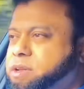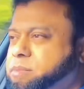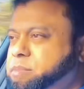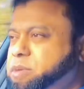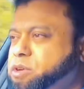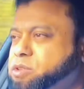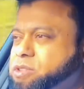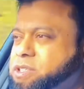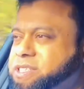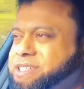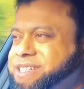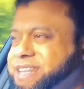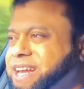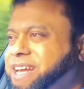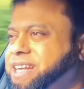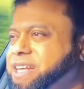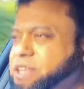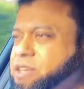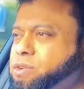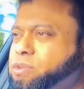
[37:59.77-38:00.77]
because it's
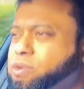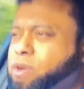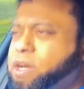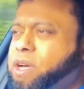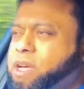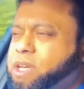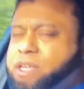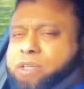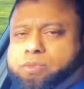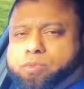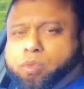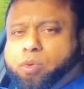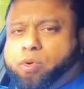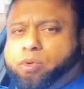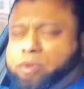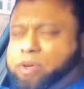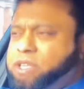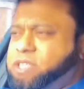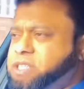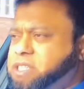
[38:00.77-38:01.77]
telling you it's
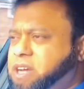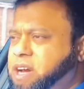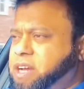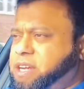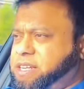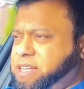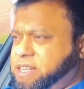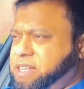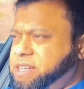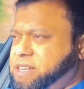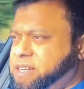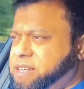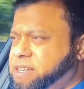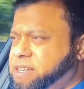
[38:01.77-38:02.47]
already started.